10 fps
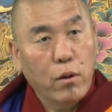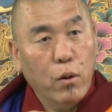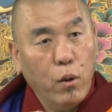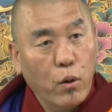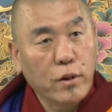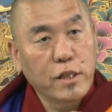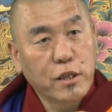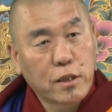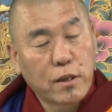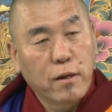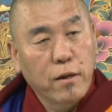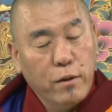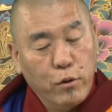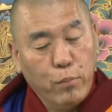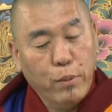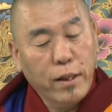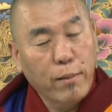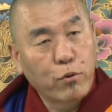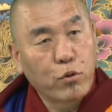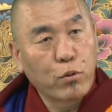all this, you
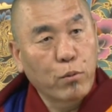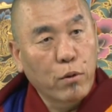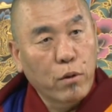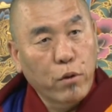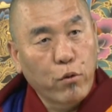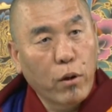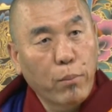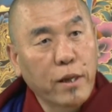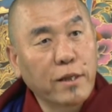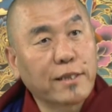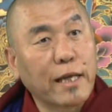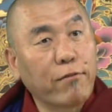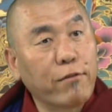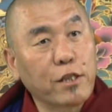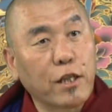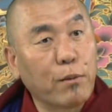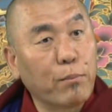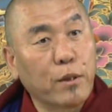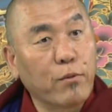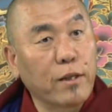are being sandwiched in
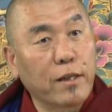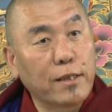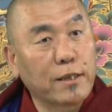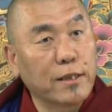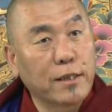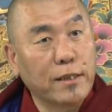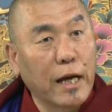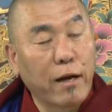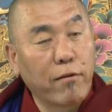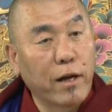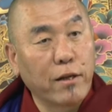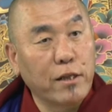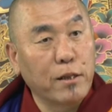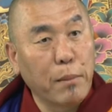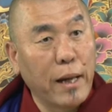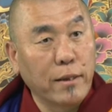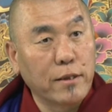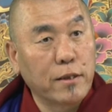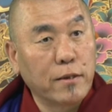between this desire and the demand.